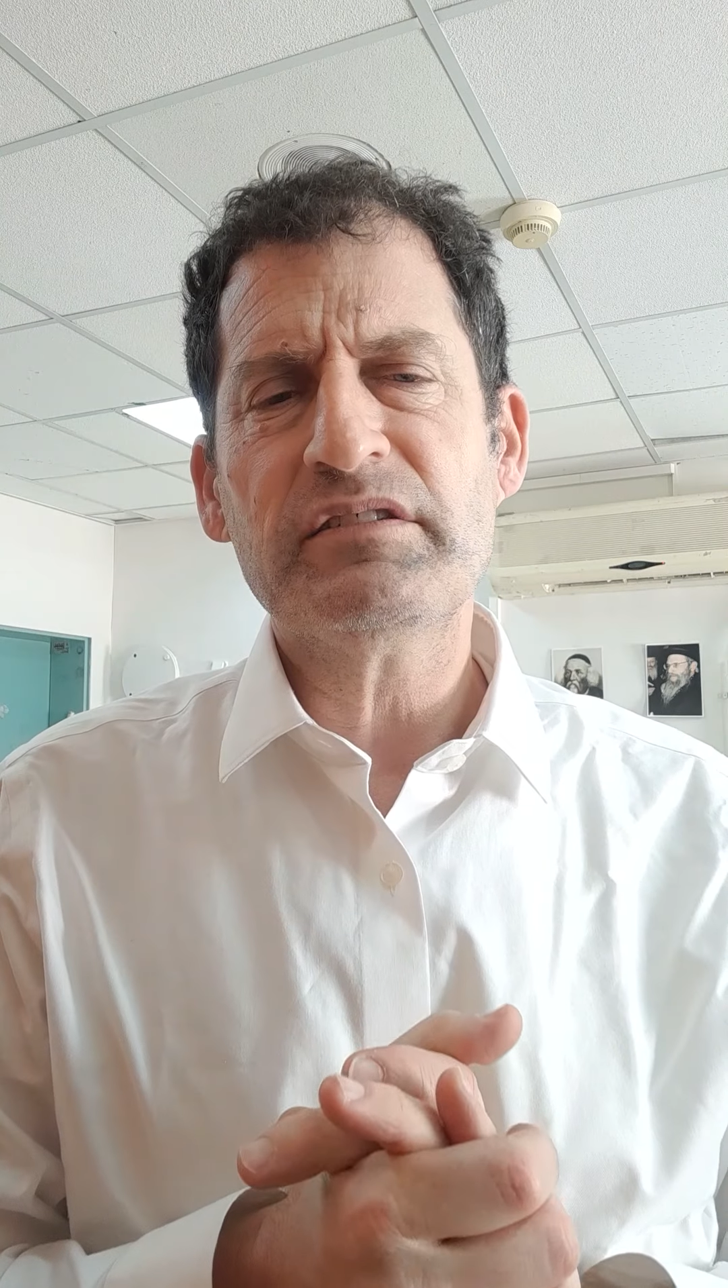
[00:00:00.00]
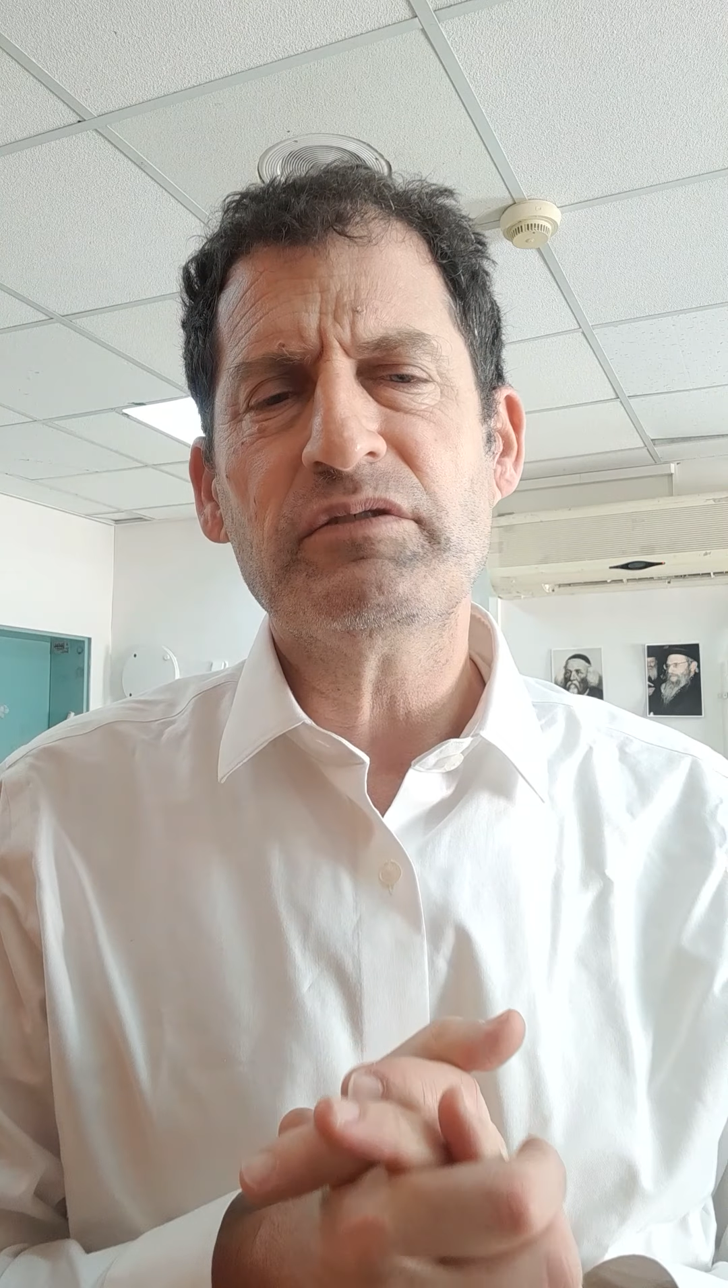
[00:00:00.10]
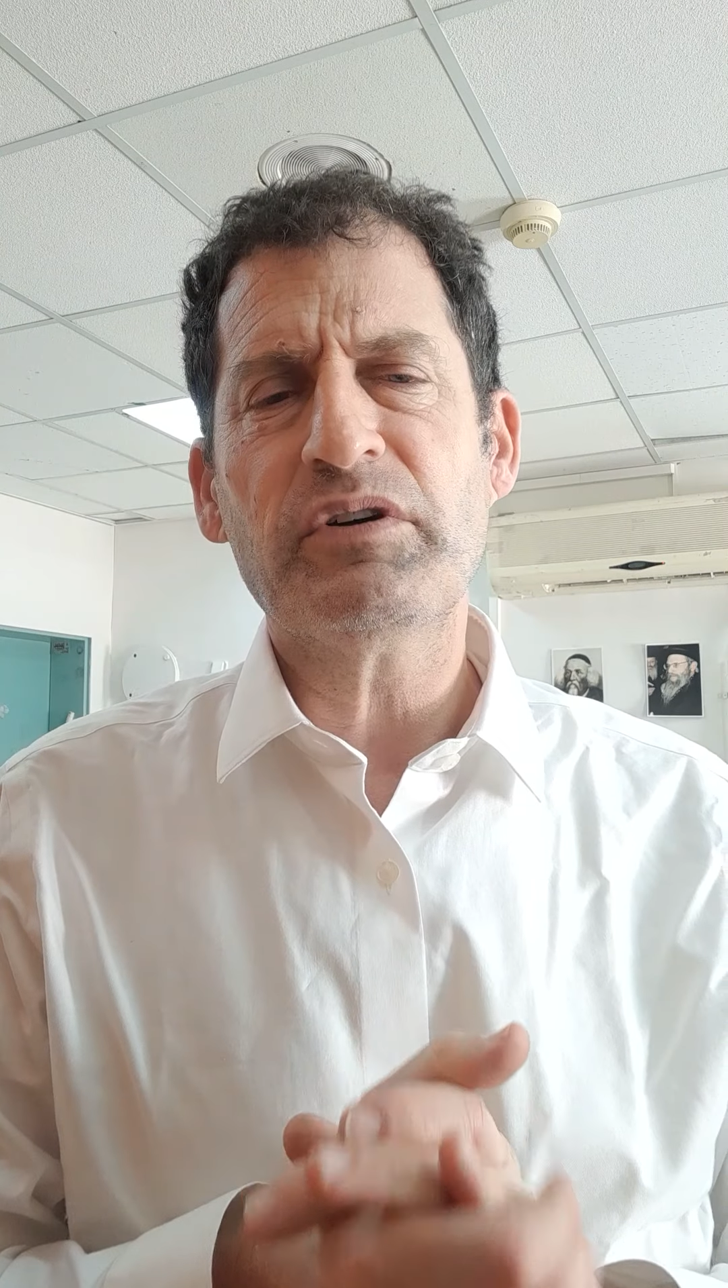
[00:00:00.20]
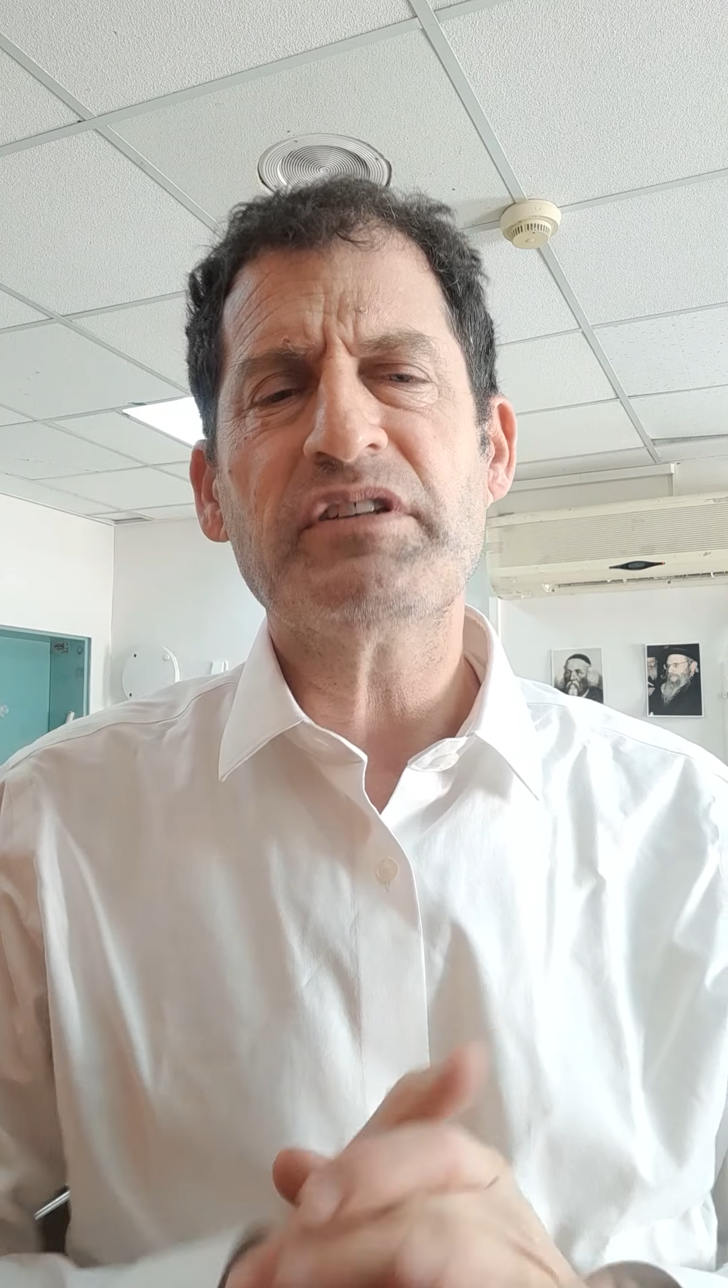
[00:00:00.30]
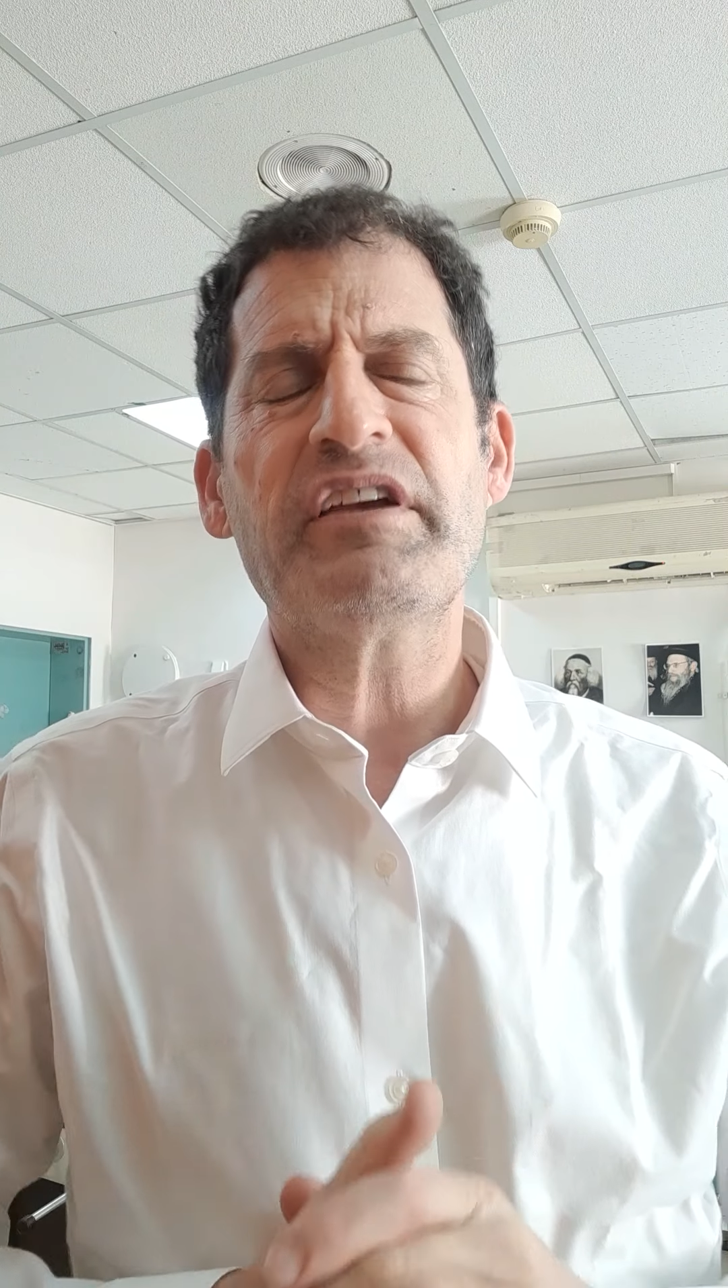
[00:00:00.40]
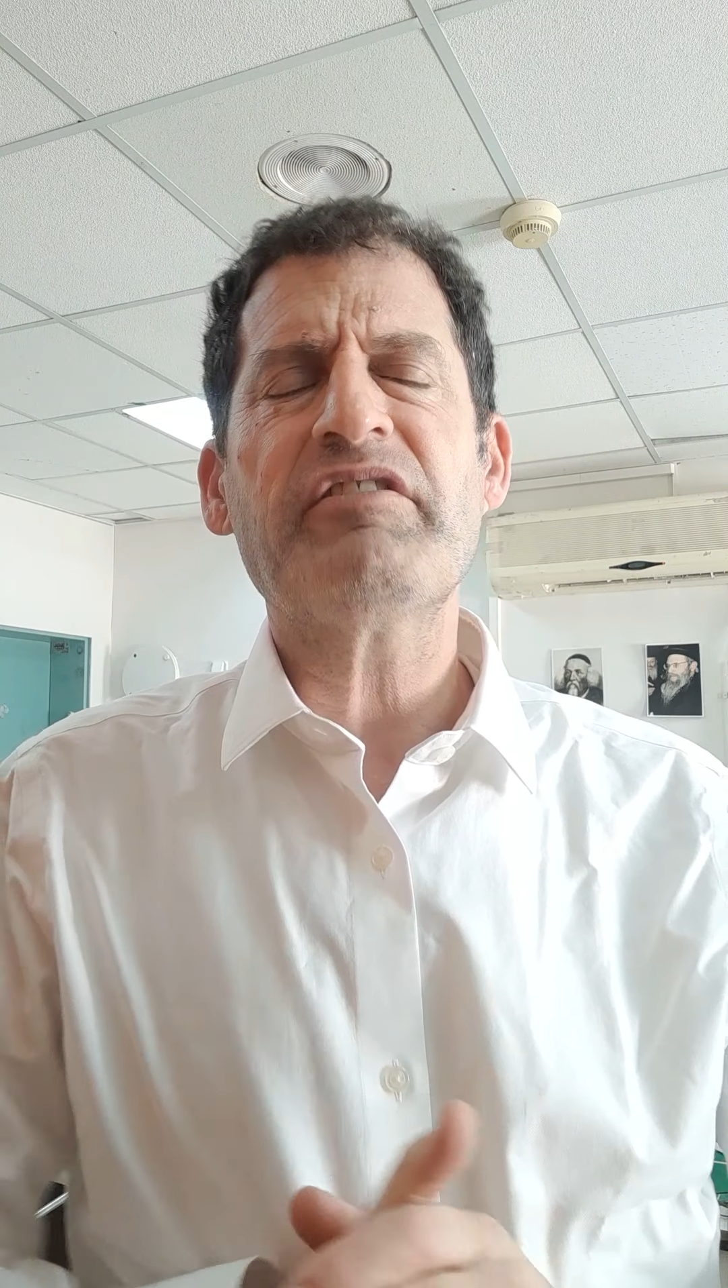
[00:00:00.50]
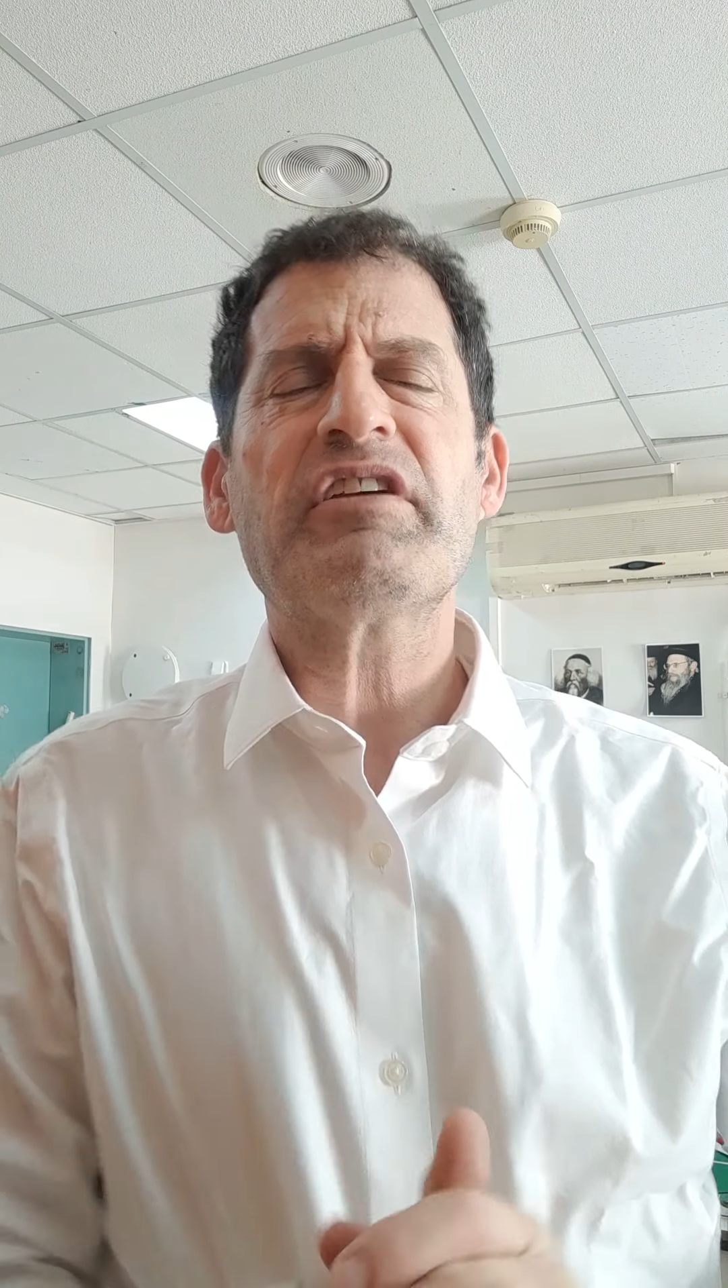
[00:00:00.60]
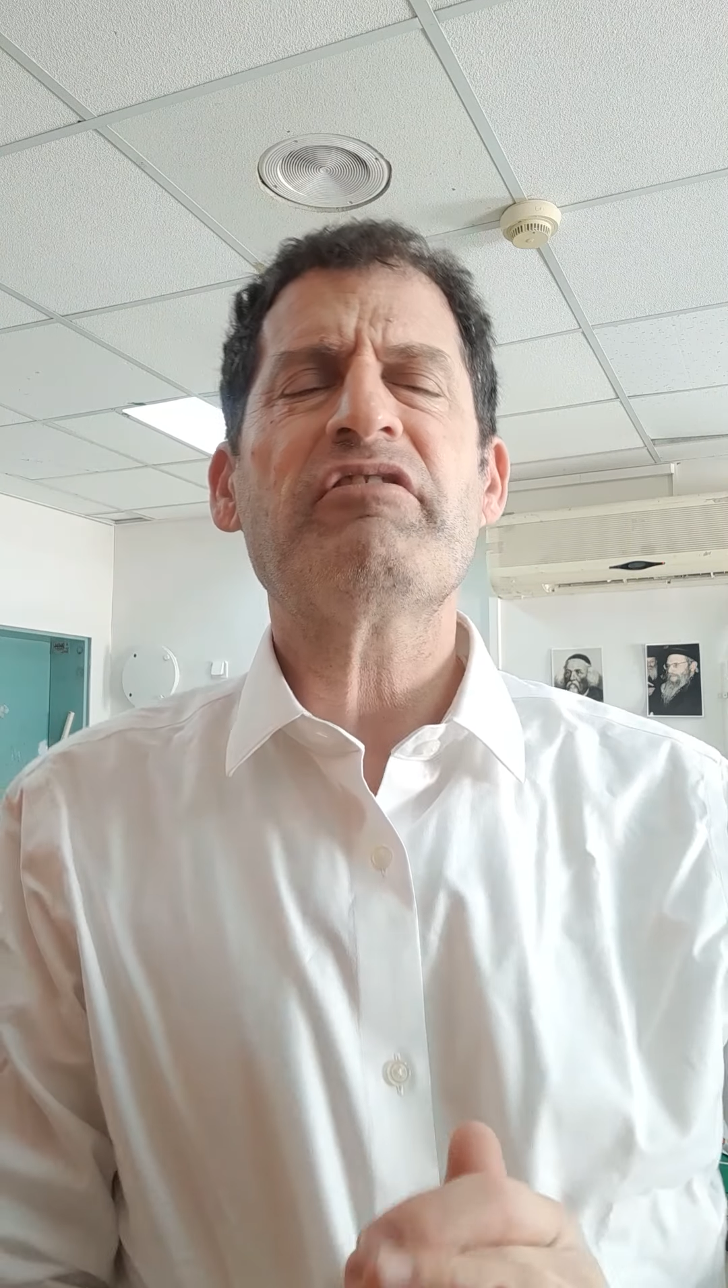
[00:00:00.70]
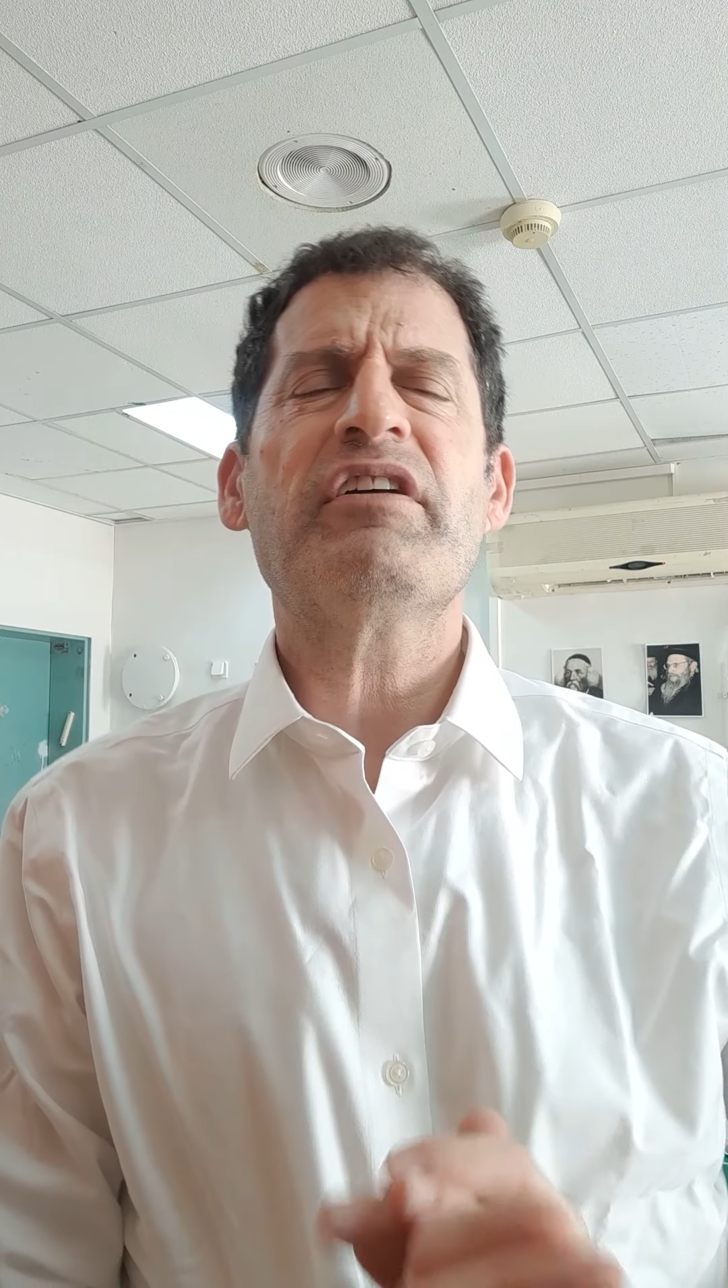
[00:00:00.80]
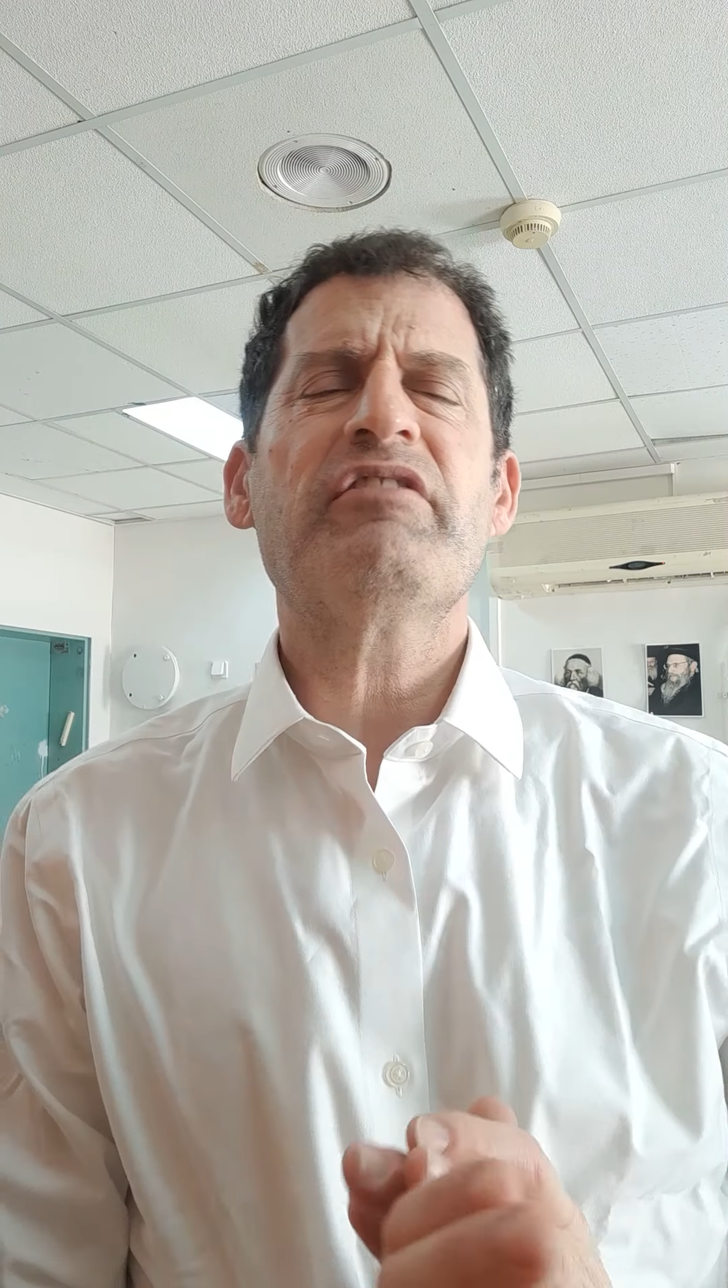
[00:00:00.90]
With Gzerat Tikra,